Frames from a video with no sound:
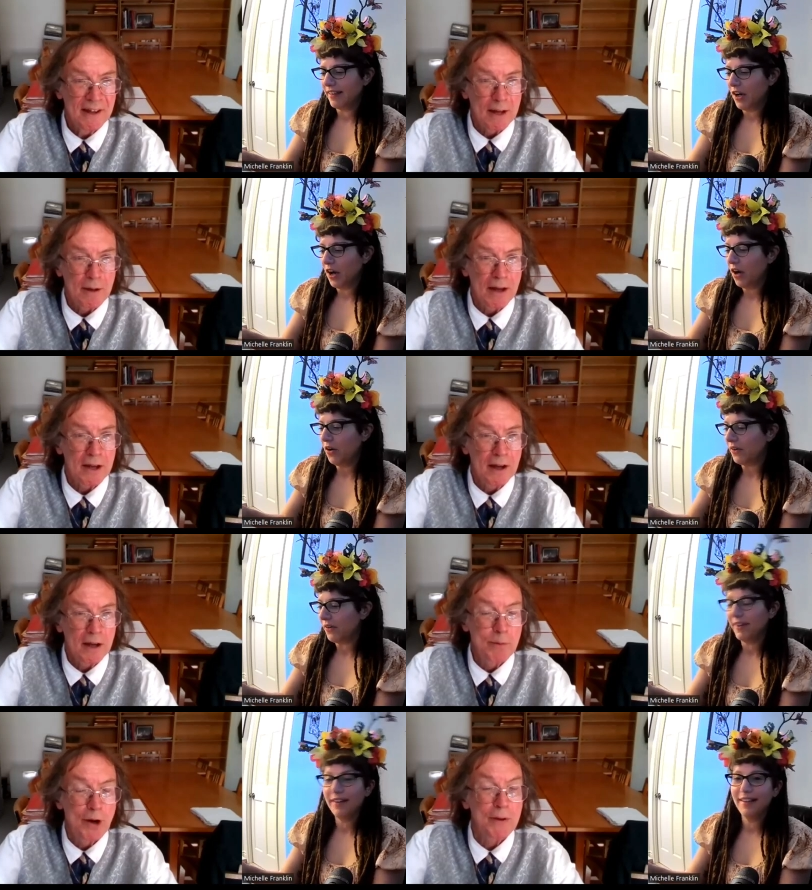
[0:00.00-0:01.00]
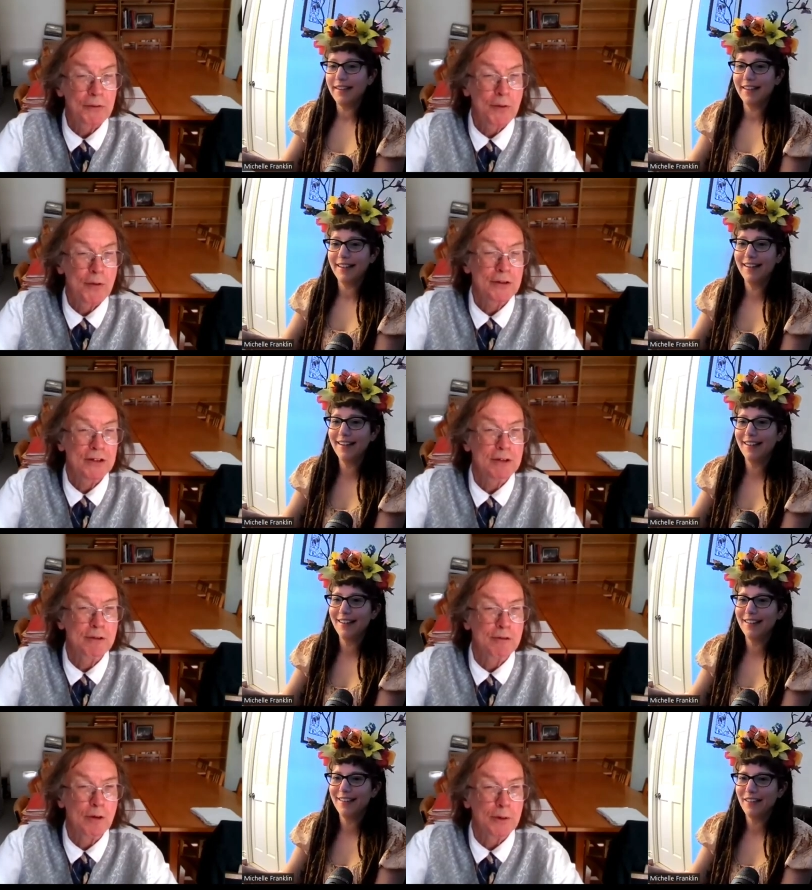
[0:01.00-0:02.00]
Speaker 1: I, I, I, promised 30
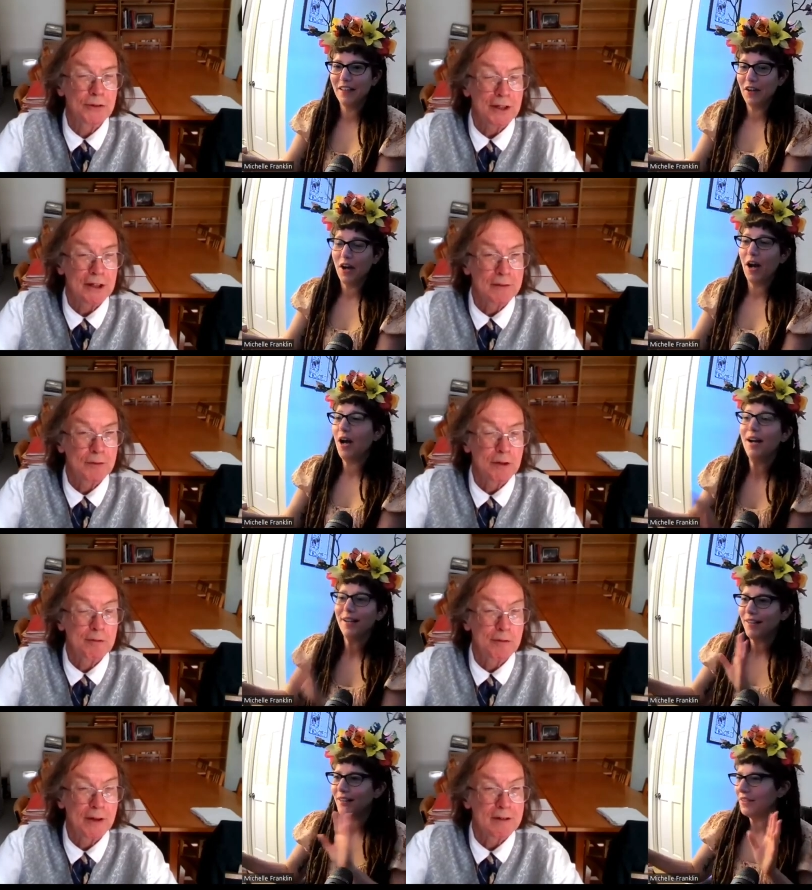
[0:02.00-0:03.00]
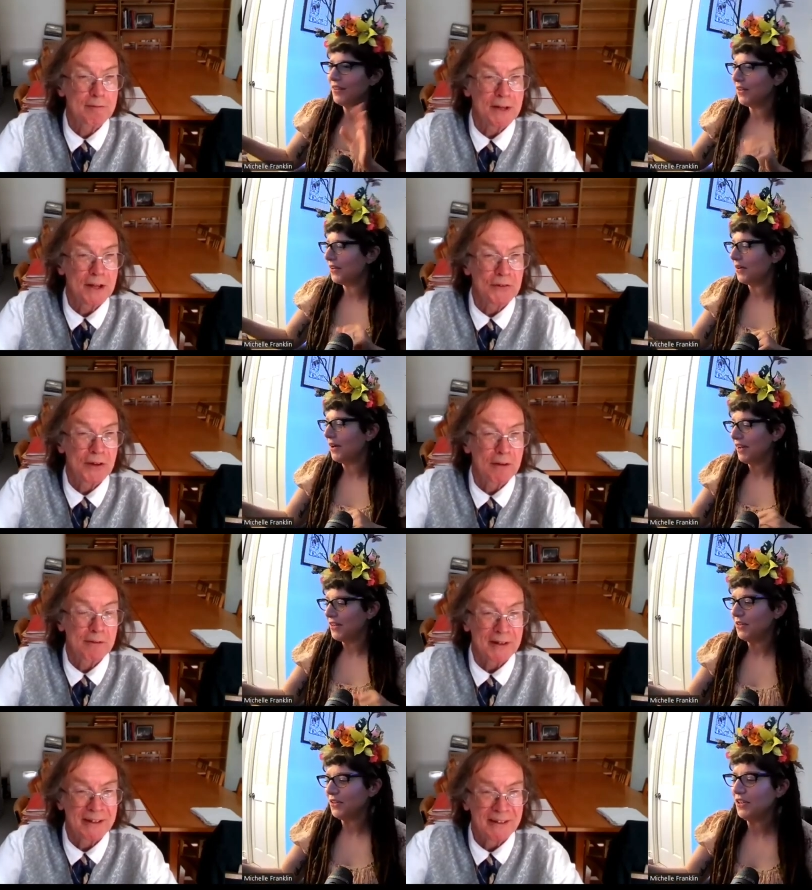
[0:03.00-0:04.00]
to 40 and I've gone five. No, no, no.
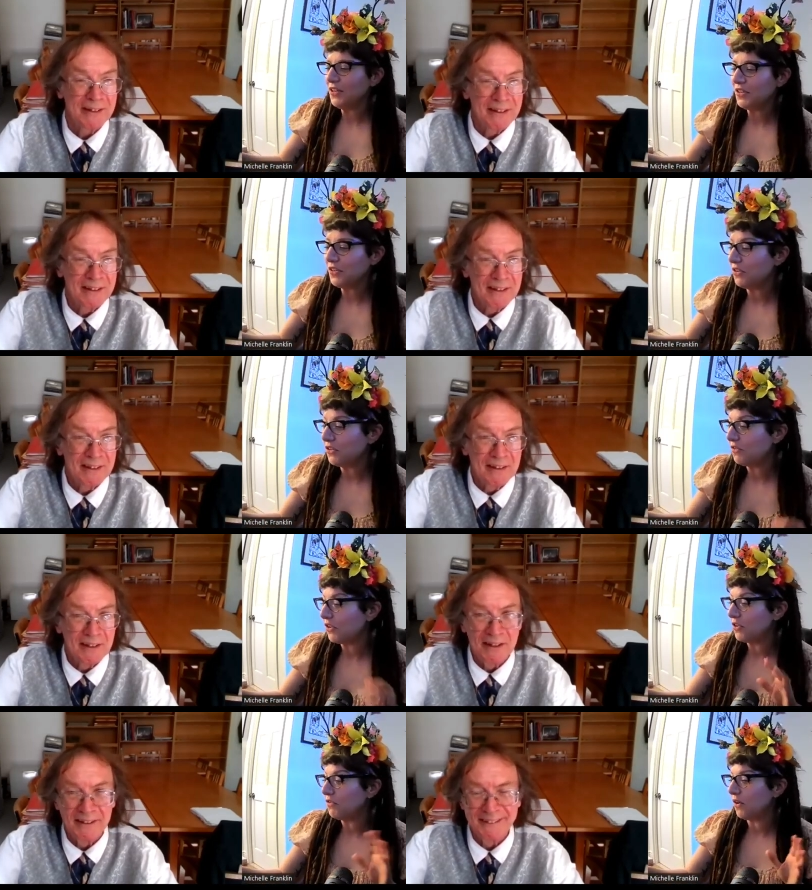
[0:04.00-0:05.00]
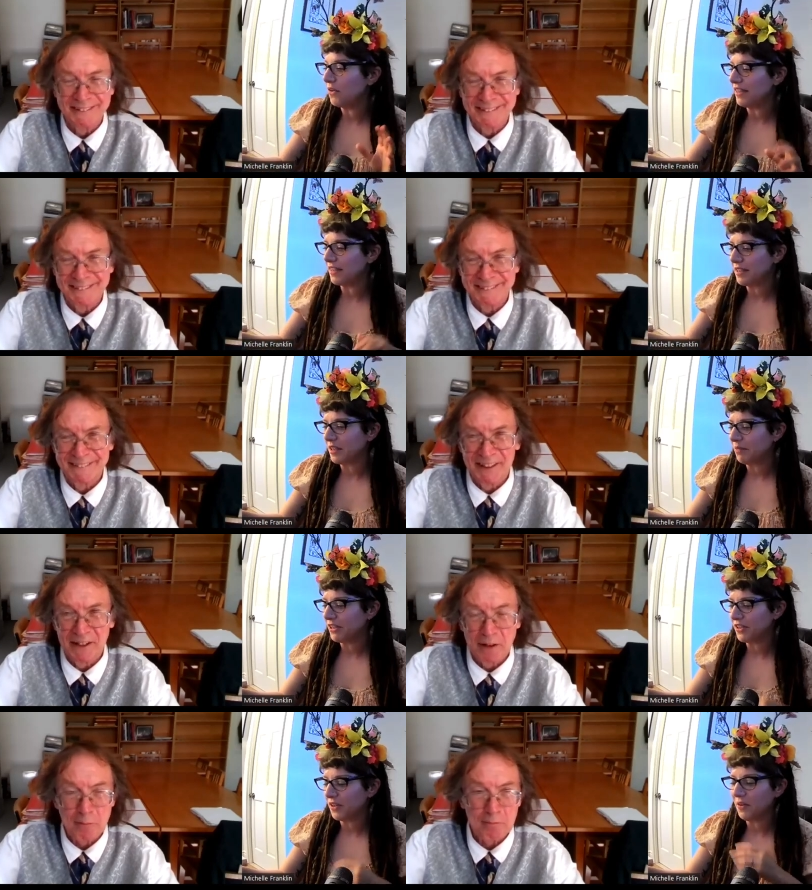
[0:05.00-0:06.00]
You, have you,
Speaker 2: you've, you've already done so
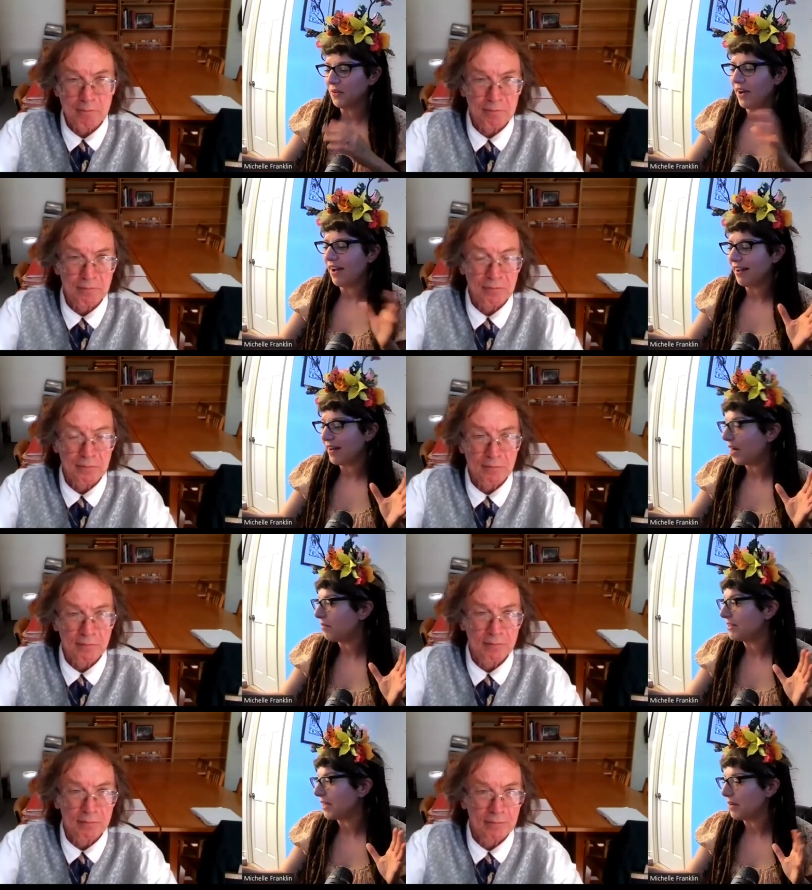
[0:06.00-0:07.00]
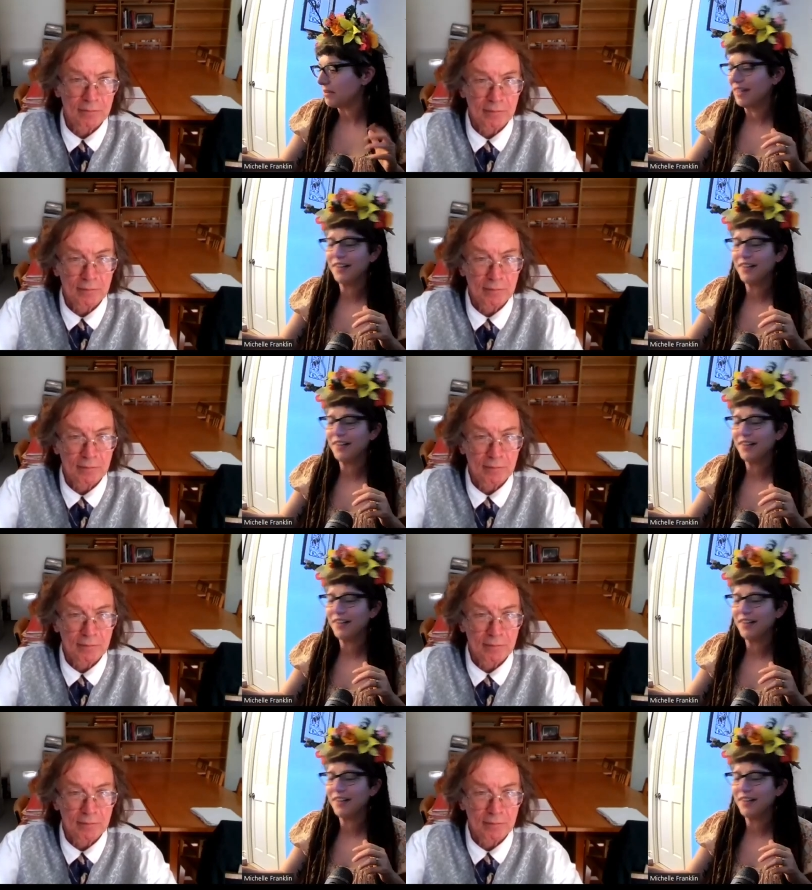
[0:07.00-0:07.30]
much. So uh, I was I was